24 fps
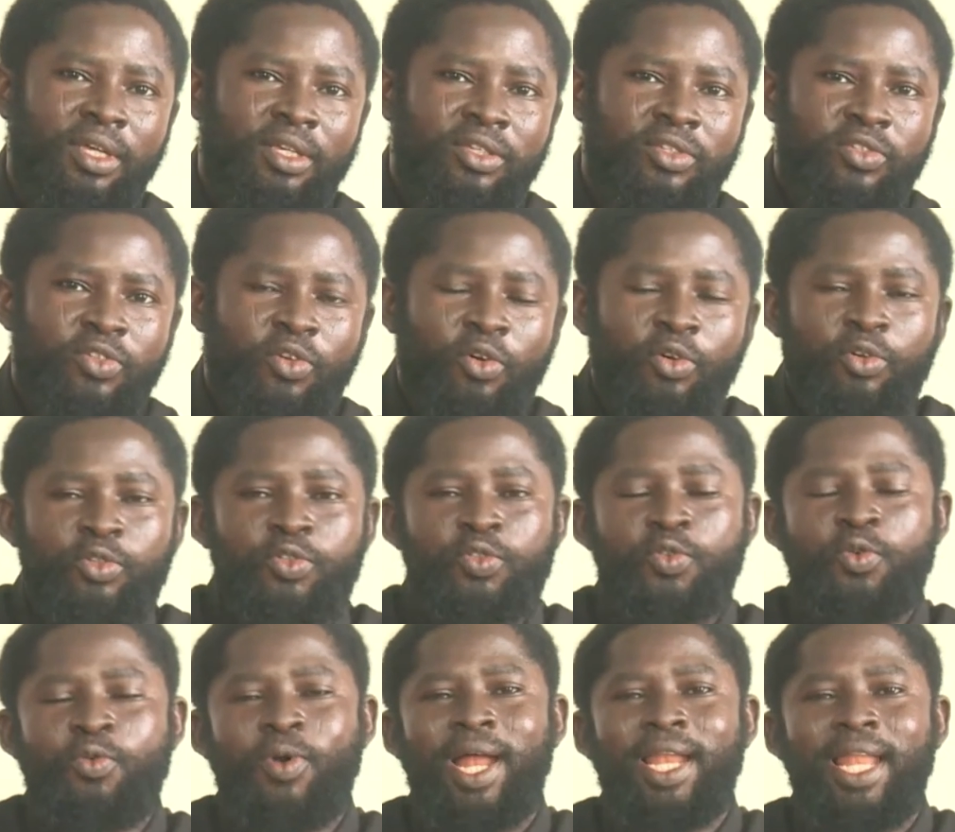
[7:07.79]
So
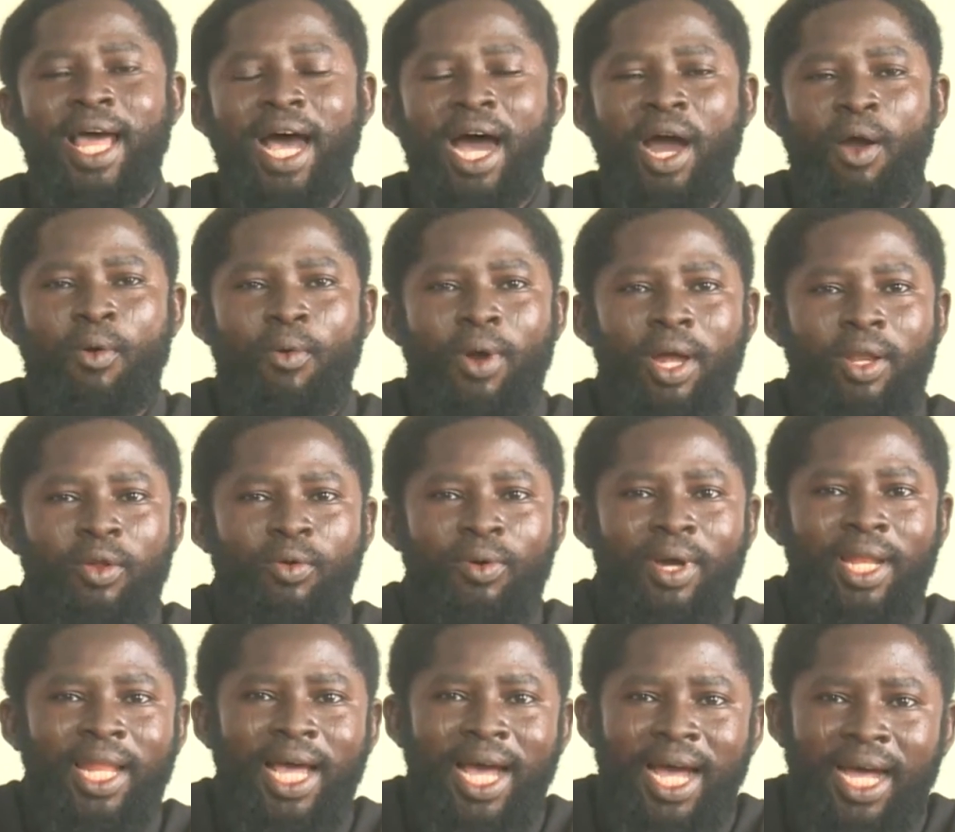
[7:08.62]
wal awal
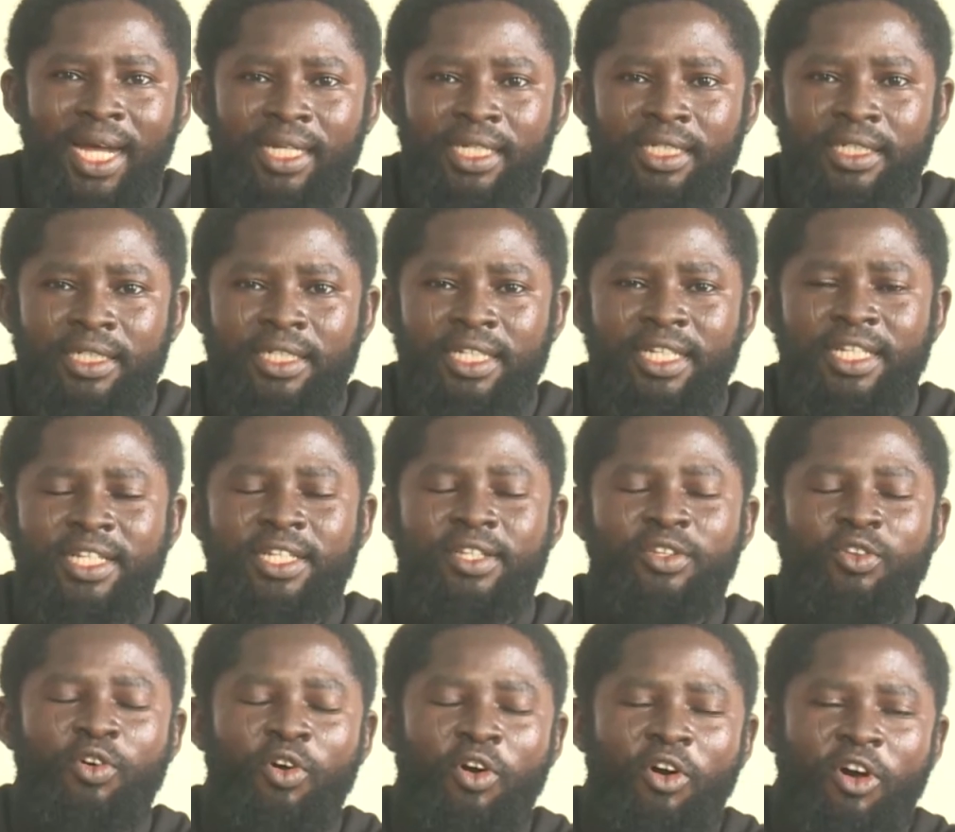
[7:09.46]
wal akhir. He
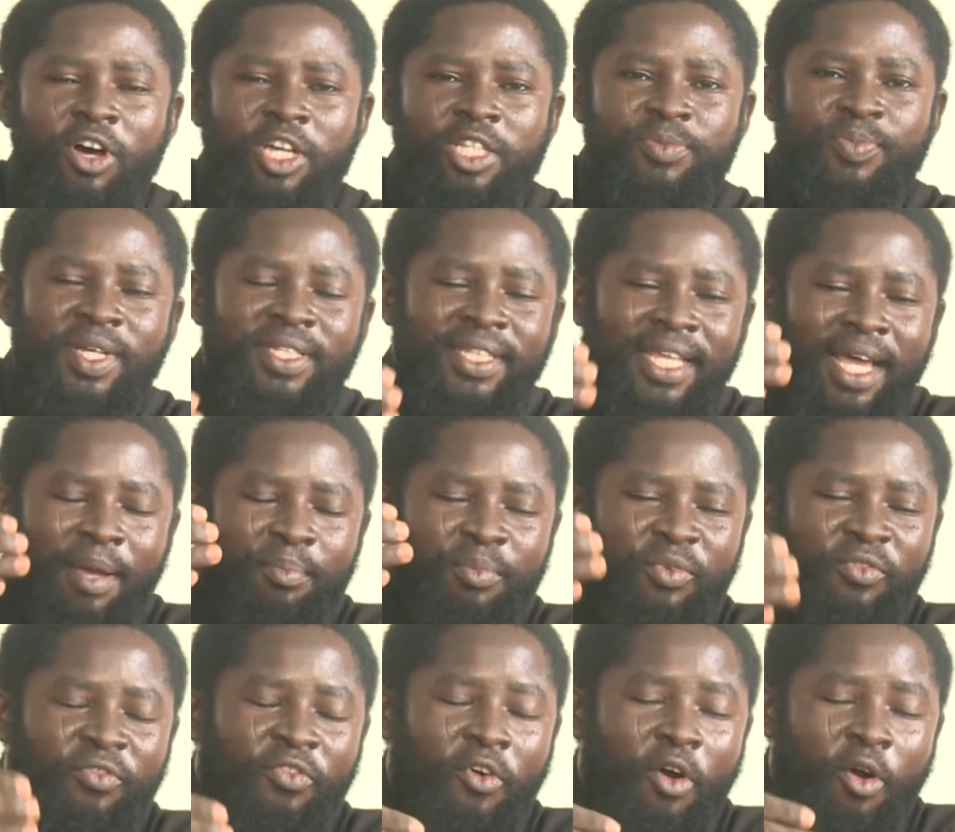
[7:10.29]
know us better
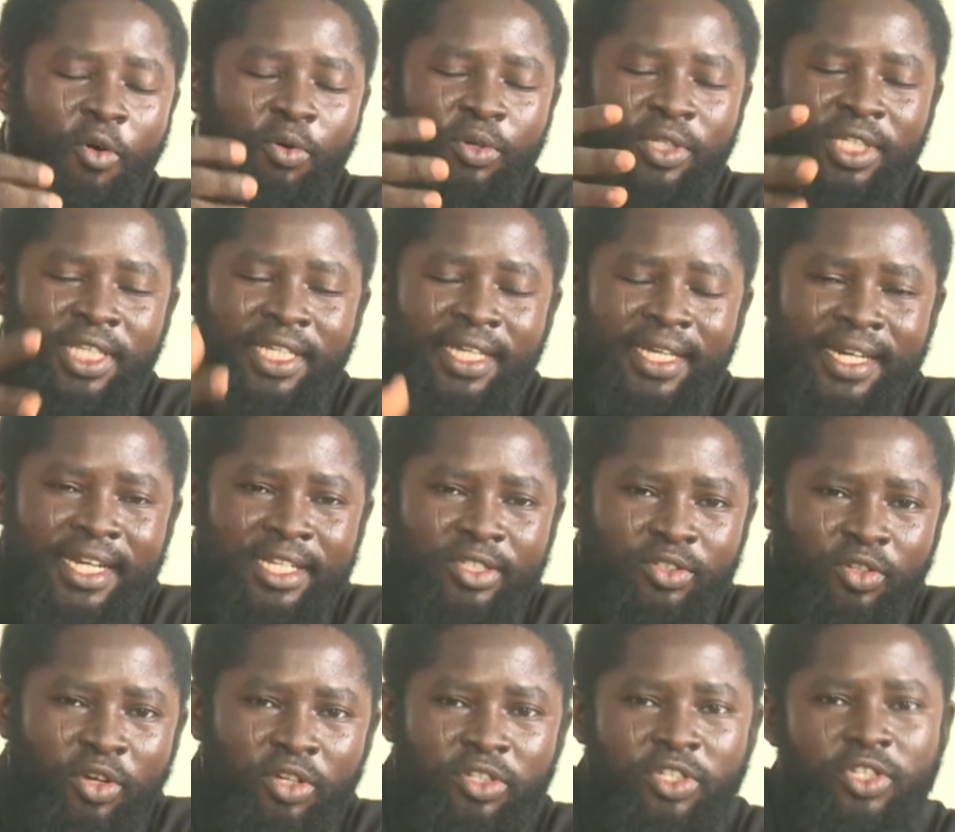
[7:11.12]
before the
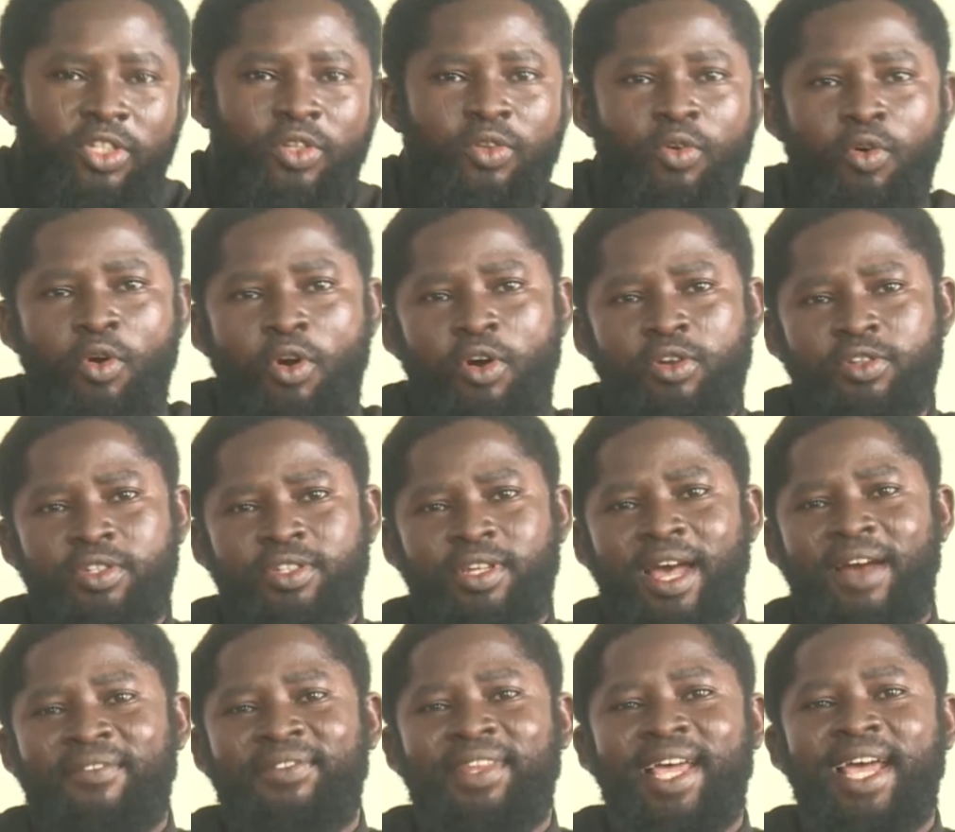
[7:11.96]
creators. He know us
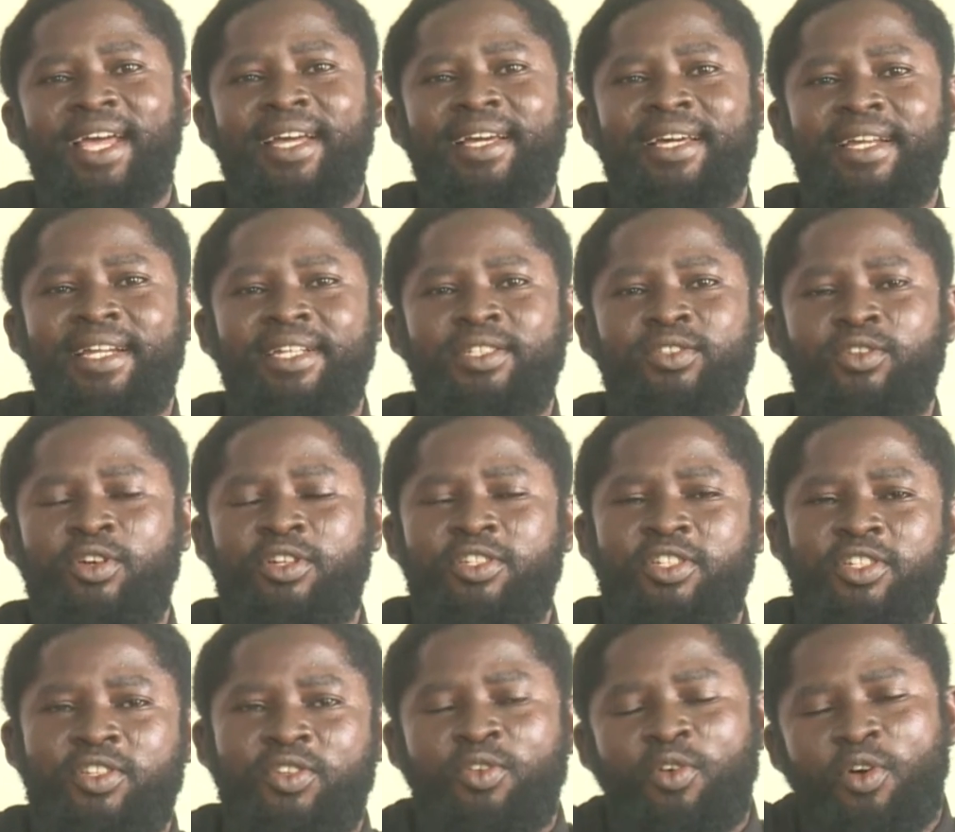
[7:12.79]
after the
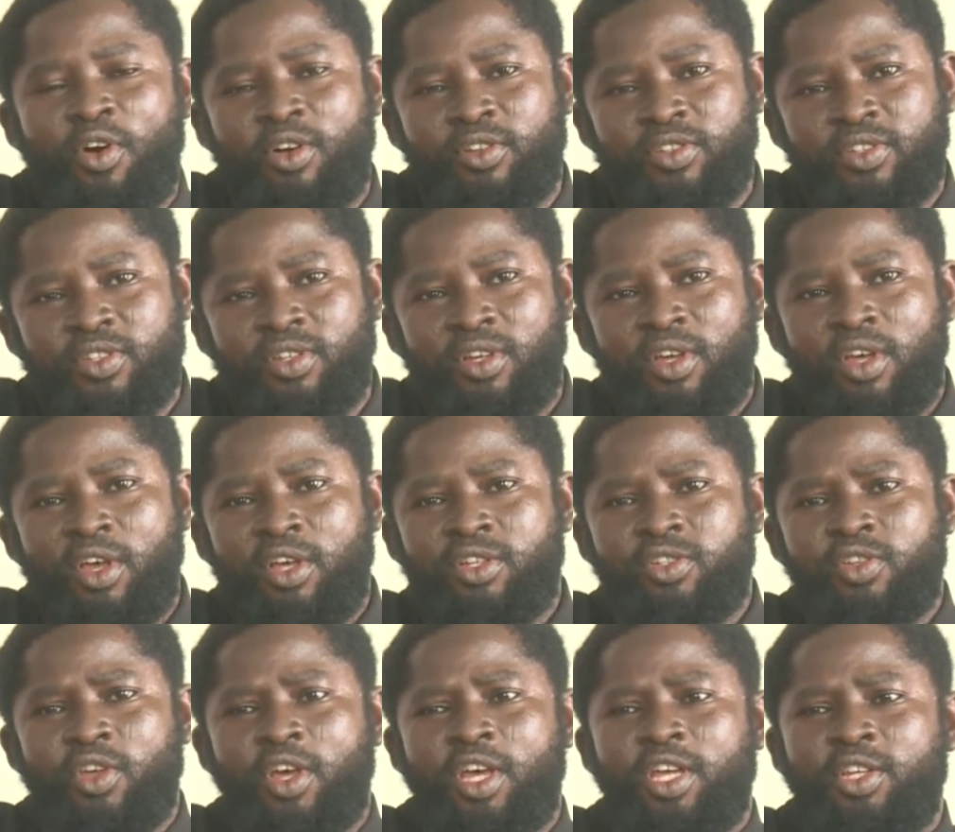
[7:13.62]
creators. He know us.
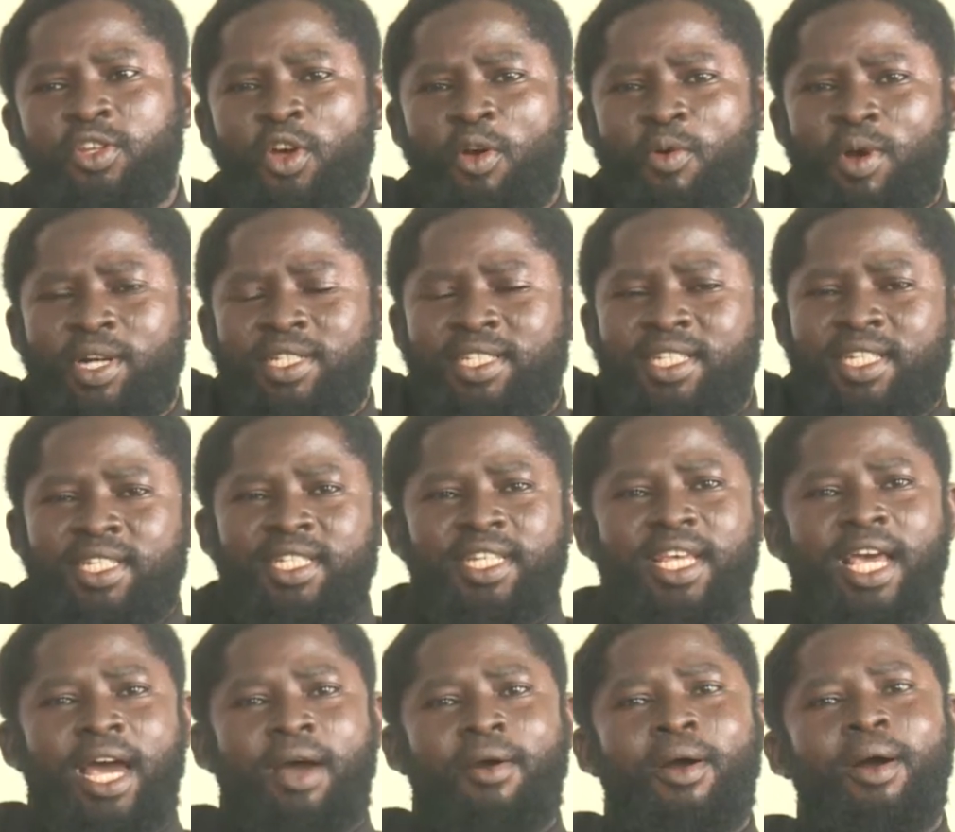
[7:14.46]
So he know what he
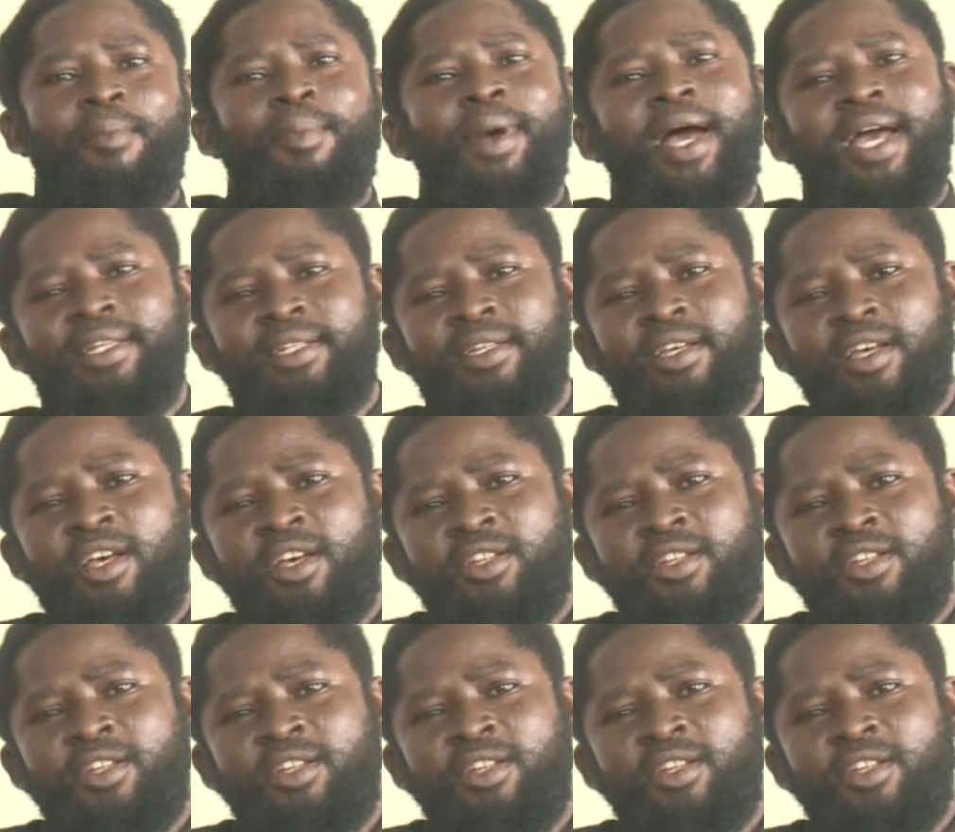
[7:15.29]
did our mind.